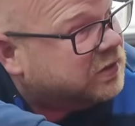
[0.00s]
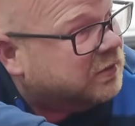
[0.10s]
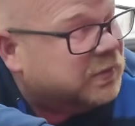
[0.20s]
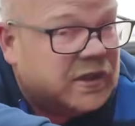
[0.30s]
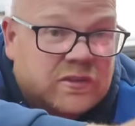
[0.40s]
I
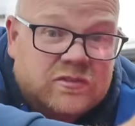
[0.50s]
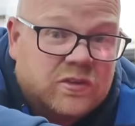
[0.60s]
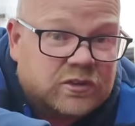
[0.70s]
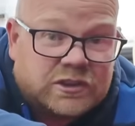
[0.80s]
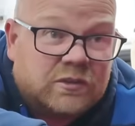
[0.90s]
mean, it's
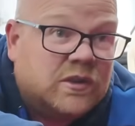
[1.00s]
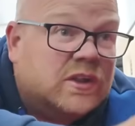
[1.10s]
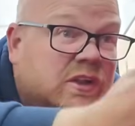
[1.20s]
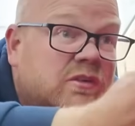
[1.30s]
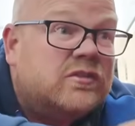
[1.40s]
not a show car.
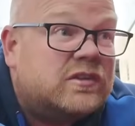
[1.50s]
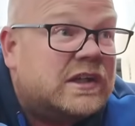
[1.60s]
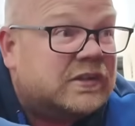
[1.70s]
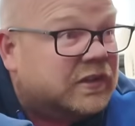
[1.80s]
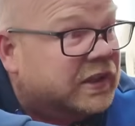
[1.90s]
You don't see
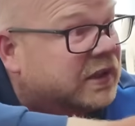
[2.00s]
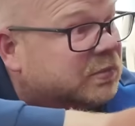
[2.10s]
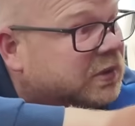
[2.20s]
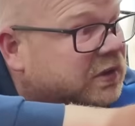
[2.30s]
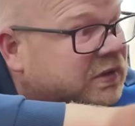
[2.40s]
under there,
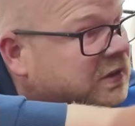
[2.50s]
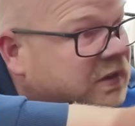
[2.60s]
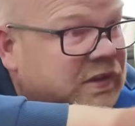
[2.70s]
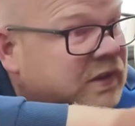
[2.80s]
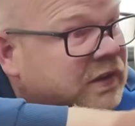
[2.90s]
but
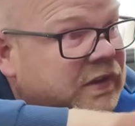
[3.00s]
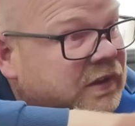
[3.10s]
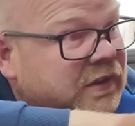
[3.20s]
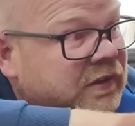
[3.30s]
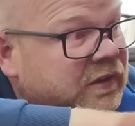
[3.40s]

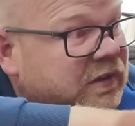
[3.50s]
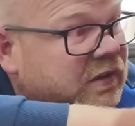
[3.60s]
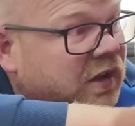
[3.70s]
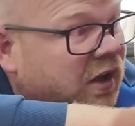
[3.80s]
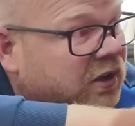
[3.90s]

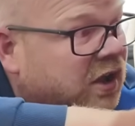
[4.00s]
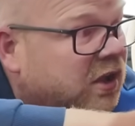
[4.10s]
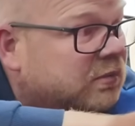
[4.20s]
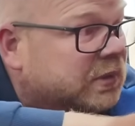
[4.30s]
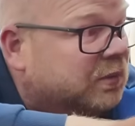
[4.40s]
I
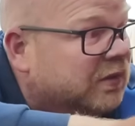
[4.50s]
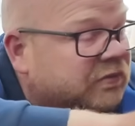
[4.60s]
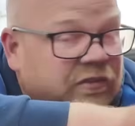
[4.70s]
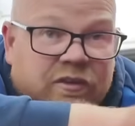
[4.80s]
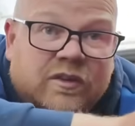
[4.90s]
can't be
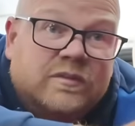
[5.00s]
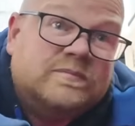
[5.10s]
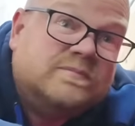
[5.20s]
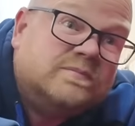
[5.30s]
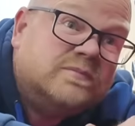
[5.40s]
one for
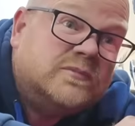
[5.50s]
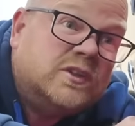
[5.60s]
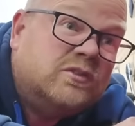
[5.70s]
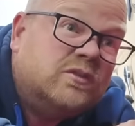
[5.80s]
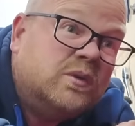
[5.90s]

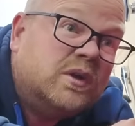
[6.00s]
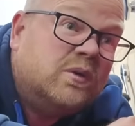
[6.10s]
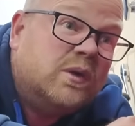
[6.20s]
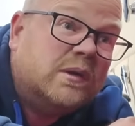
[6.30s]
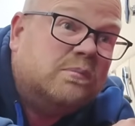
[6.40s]
just doing a
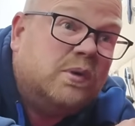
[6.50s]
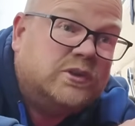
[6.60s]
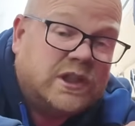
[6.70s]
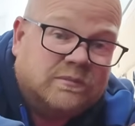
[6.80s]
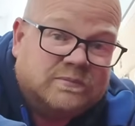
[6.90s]
quick
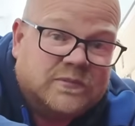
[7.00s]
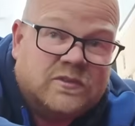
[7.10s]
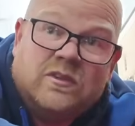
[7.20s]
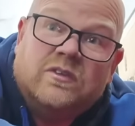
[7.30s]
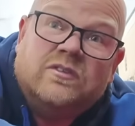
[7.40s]
bodge up.
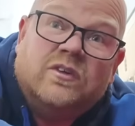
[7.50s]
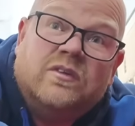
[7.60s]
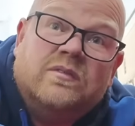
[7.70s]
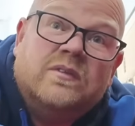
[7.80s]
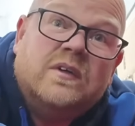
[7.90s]
It's
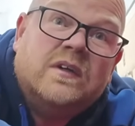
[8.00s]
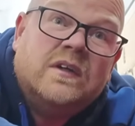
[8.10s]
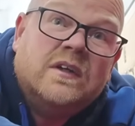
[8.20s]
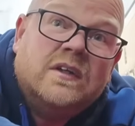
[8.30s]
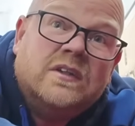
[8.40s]
not
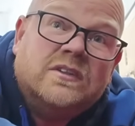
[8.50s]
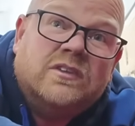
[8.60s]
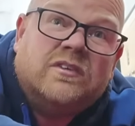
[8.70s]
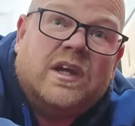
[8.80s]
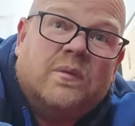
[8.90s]

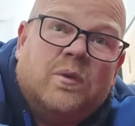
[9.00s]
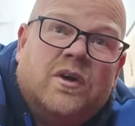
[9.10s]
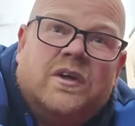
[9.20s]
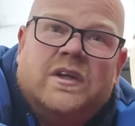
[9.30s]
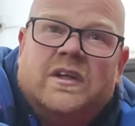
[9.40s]
just get it
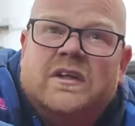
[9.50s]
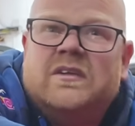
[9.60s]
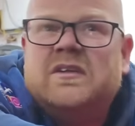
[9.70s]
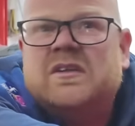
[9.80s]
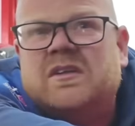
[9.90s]
working, you know.
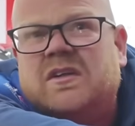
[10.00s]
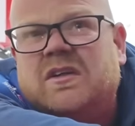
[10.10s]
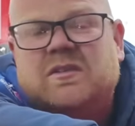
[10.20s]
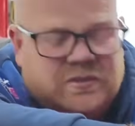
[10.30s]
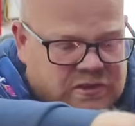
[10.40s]

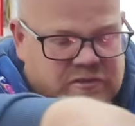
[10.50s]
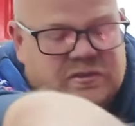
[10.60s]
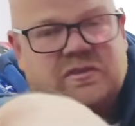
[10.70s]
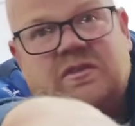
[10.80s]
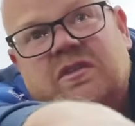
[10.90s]
Oh, Jesus.